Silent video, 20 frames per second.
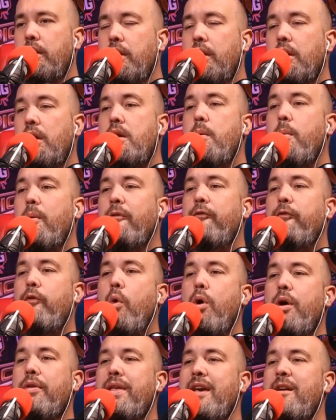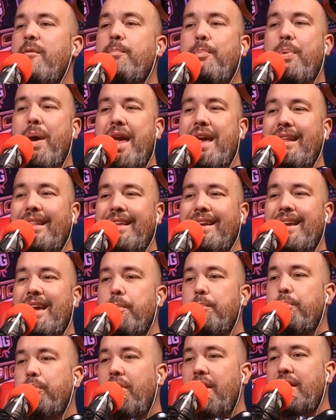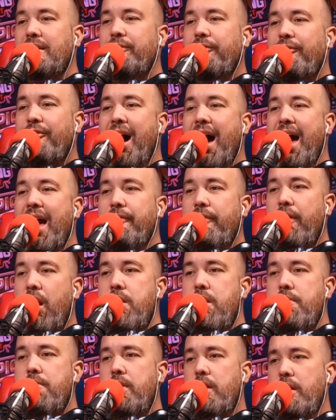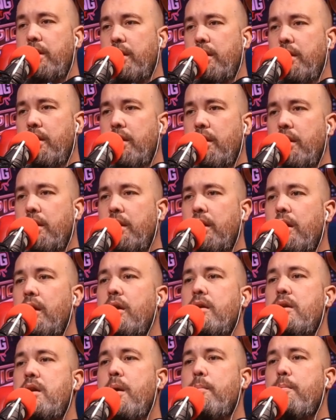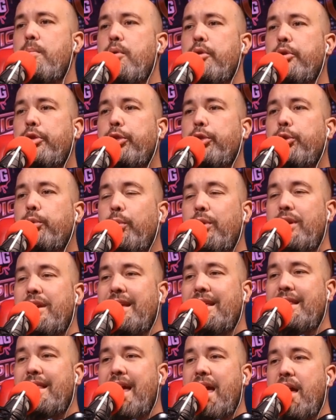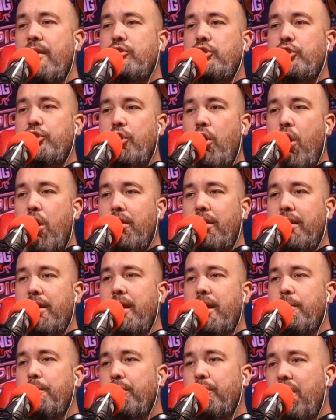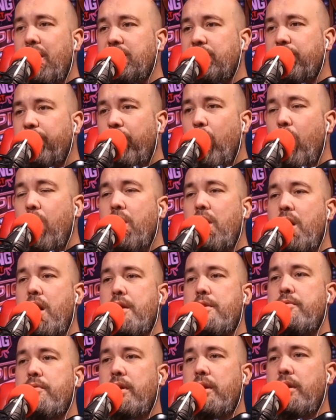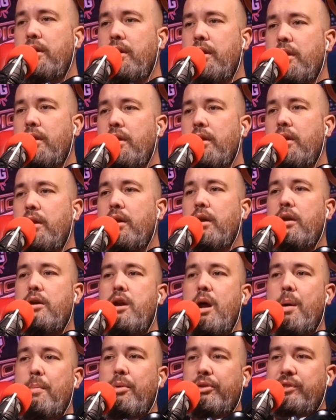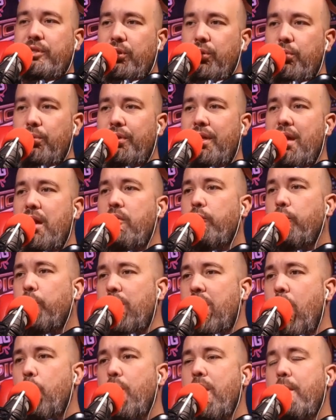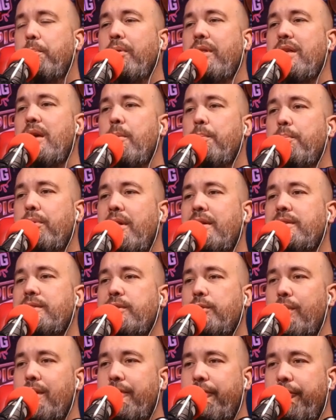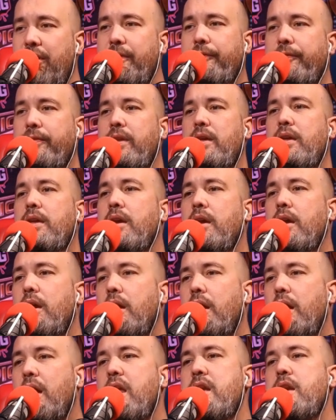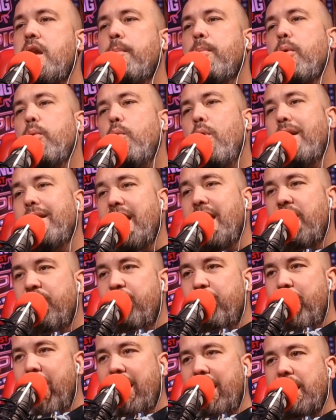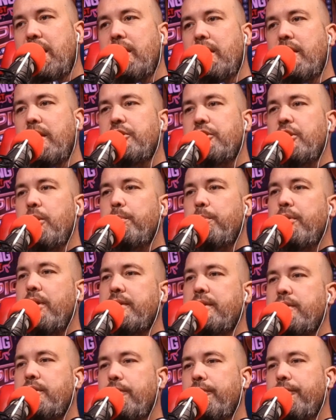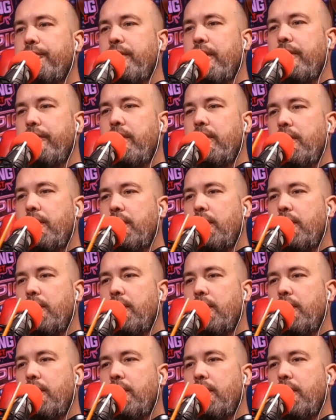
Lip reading: Number 4, they have Bayley at plus 500. Number 3, they have Charlotte at plus 400. Number 2, they have Rhea Ripley at plus 350. And number 1, they have Becky Lynch at plus 250.